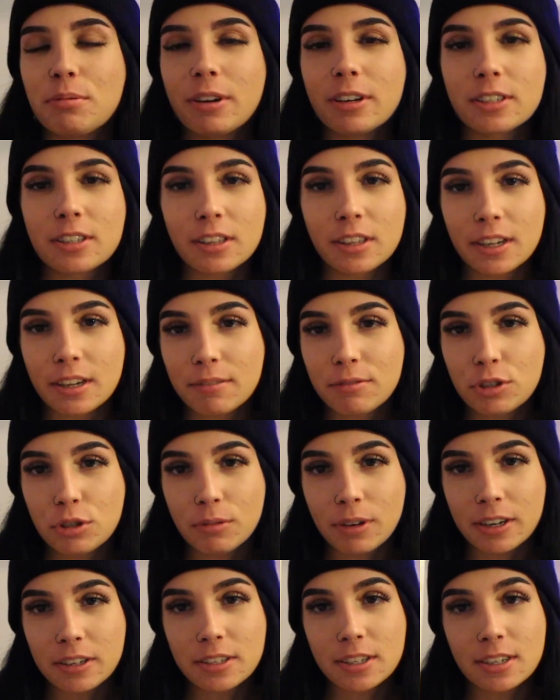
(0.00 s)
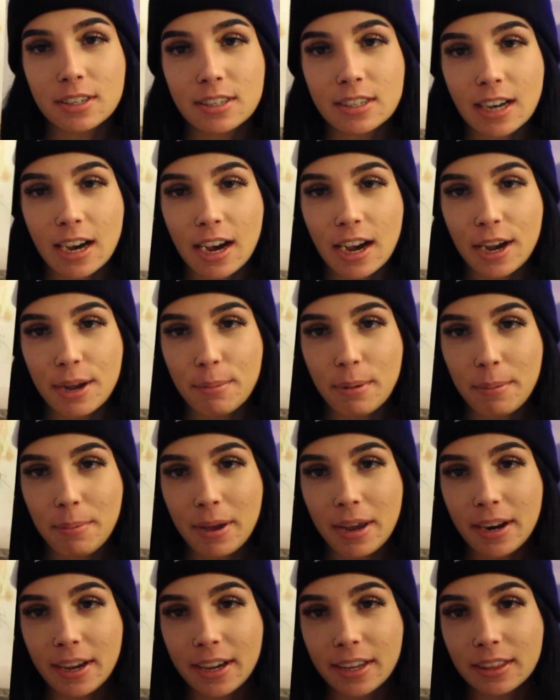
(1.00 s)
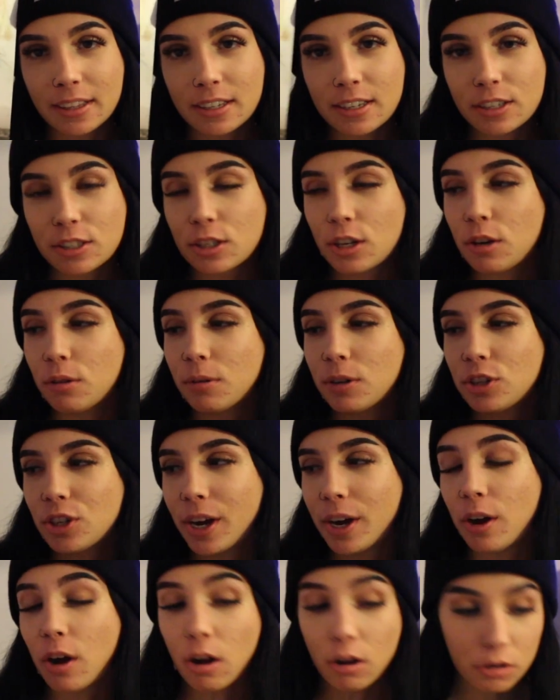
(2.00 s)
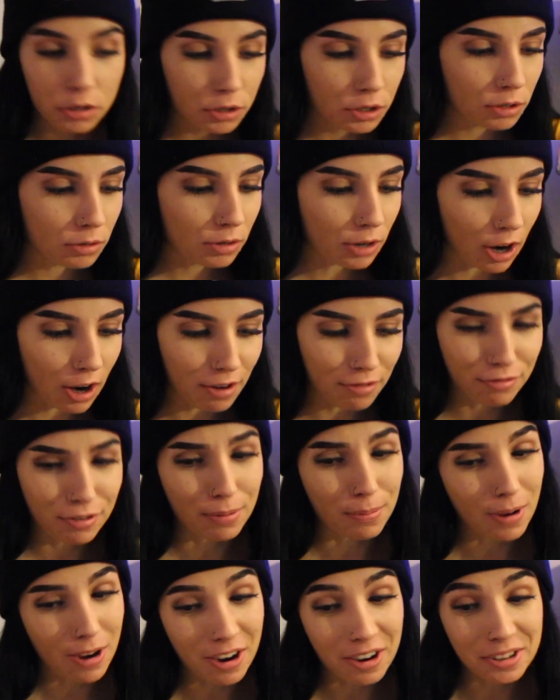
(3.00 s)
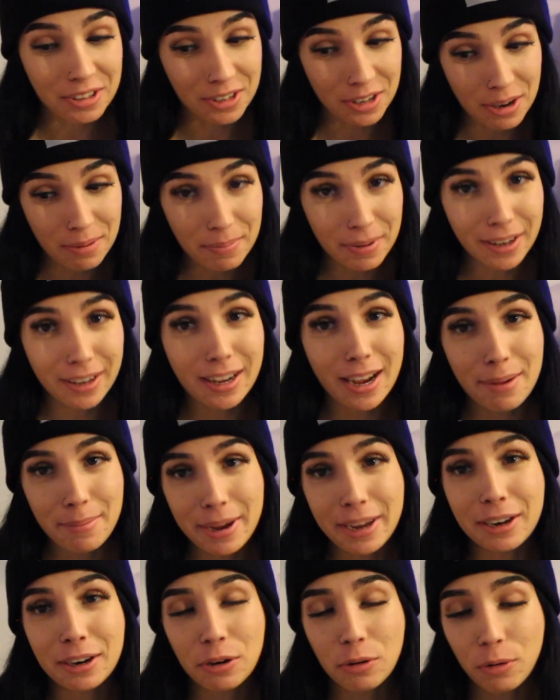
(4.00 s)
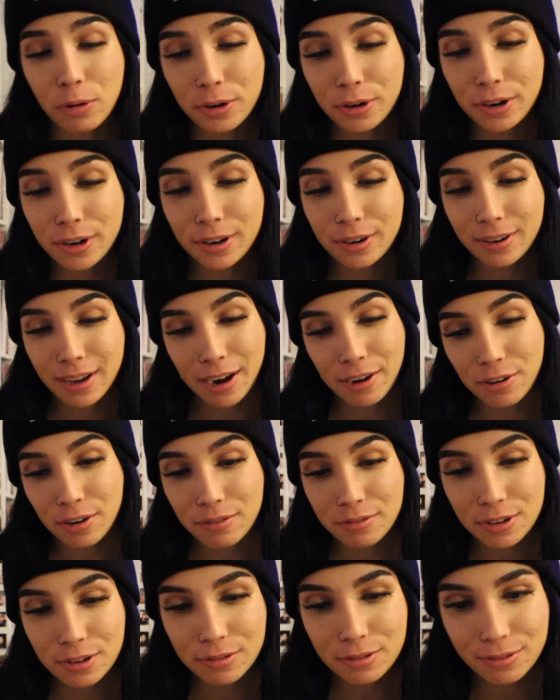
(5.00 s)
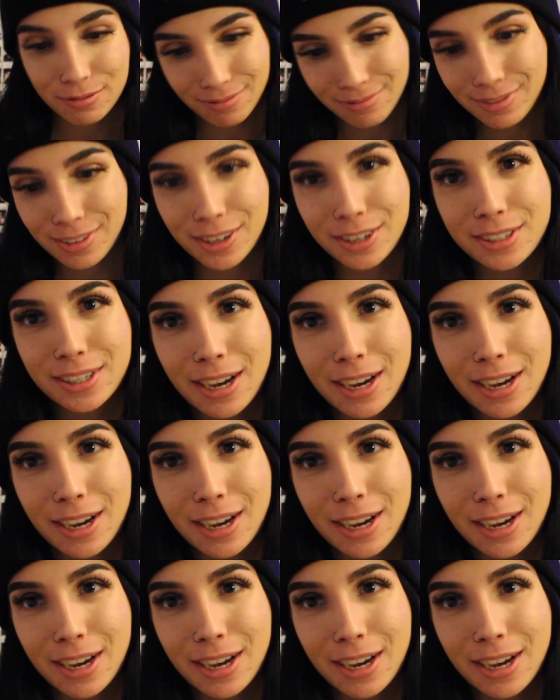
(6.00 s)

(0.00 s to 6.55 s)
Weird to Live, Too Rare to Die by Panic at the Disco, which I also got from Hot Topic. I made an order. I don't know if you could